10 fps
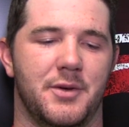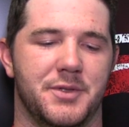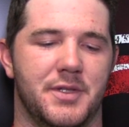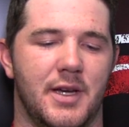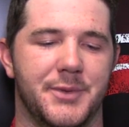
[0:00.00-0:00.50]

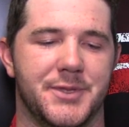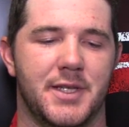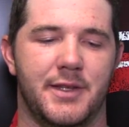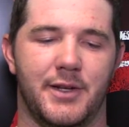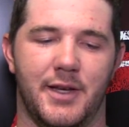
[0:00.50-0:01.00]
I was
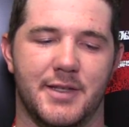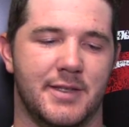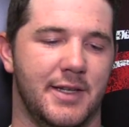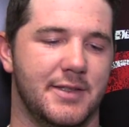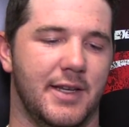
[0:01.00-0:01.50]
sitting there last
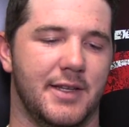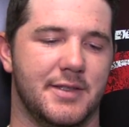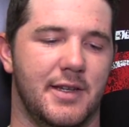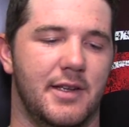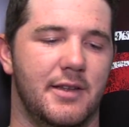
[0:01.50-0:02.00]
night, cause like I
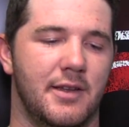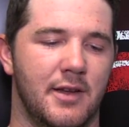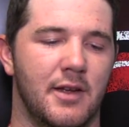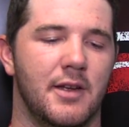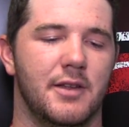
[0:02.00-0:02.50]
said,
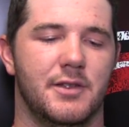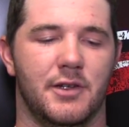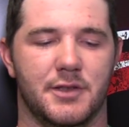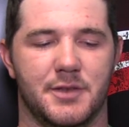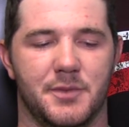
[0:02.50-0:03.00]

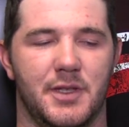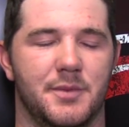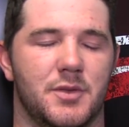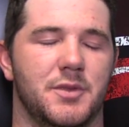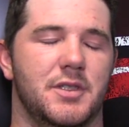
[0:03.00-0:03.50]
talked to some
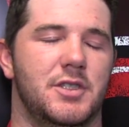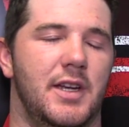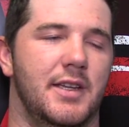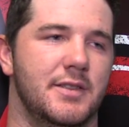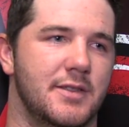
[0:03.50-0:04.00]
teams. There was a
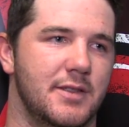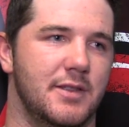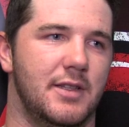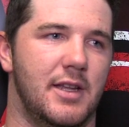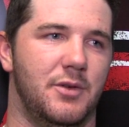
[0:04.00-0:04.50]
chance
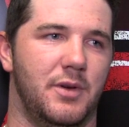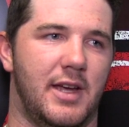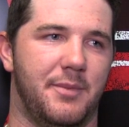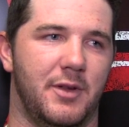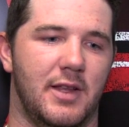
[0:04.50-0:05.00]
that it would
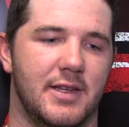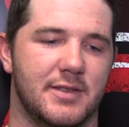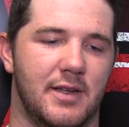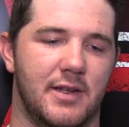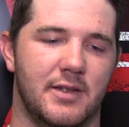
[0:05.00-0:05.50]
happen
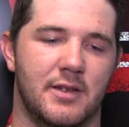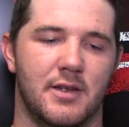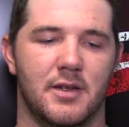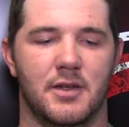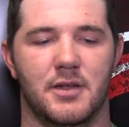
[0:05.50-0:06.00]
last night.
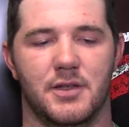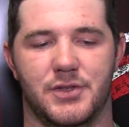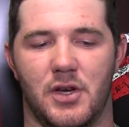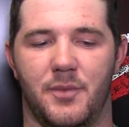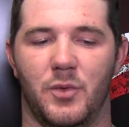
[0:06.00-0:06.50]

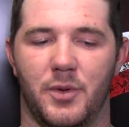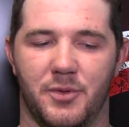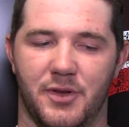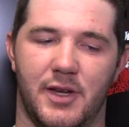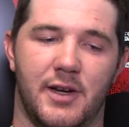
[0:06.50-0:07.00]
So, I mean, we
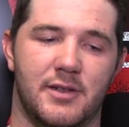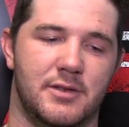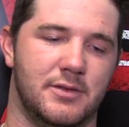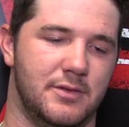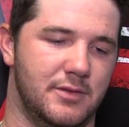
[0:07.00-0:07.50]
were there
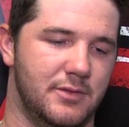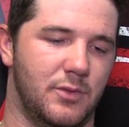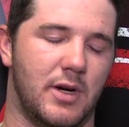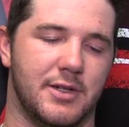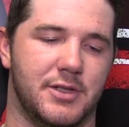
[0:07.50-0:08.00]

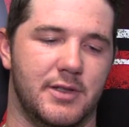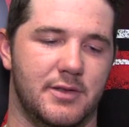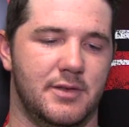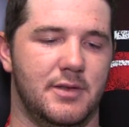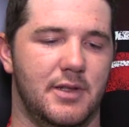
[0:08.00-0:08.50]
watching.
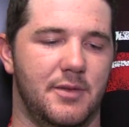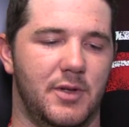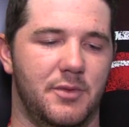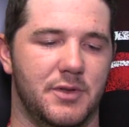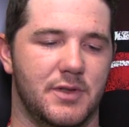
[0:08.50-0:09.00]
I
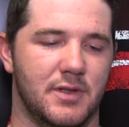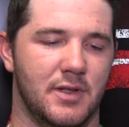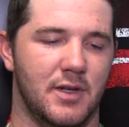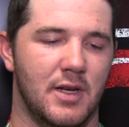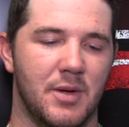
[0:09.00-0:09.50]
mean, it was
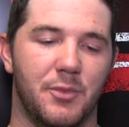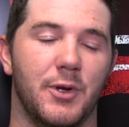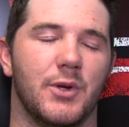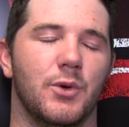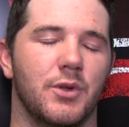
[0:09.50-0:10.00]

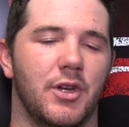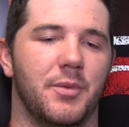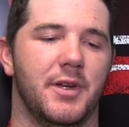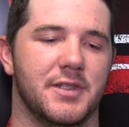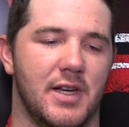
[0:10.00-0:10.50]
pretty cool, though,
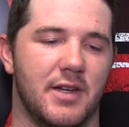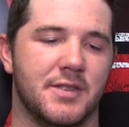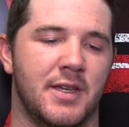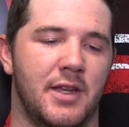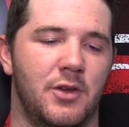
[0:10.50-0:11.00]
because
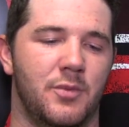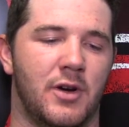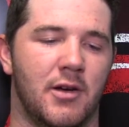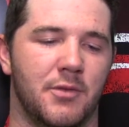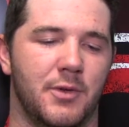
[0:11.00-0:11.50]
honestly, I knew
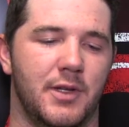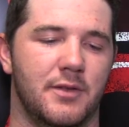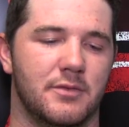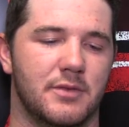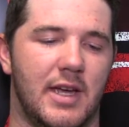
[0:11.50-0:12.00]
probably
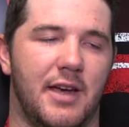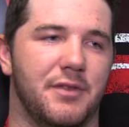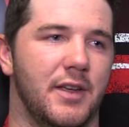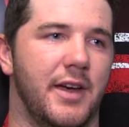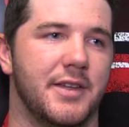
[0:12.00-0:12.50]
half
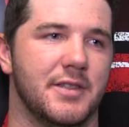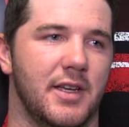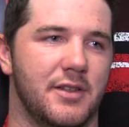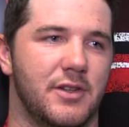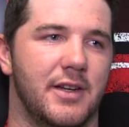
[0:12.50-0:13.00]
the guys that
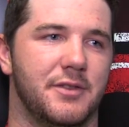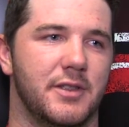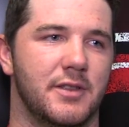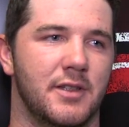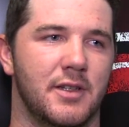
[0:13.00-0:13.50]
got
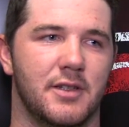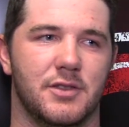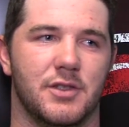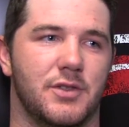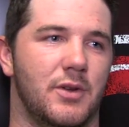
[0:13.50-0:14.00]
drafted
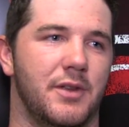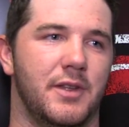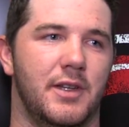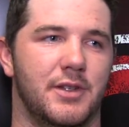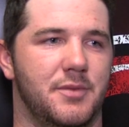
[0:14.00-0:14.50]
just throughout
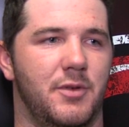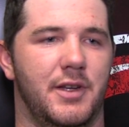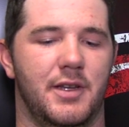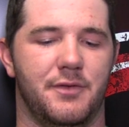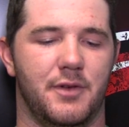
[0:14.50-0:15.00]
the years
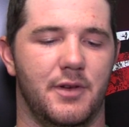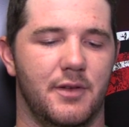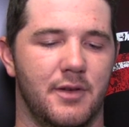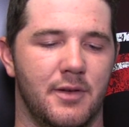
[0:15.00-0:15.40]
playing different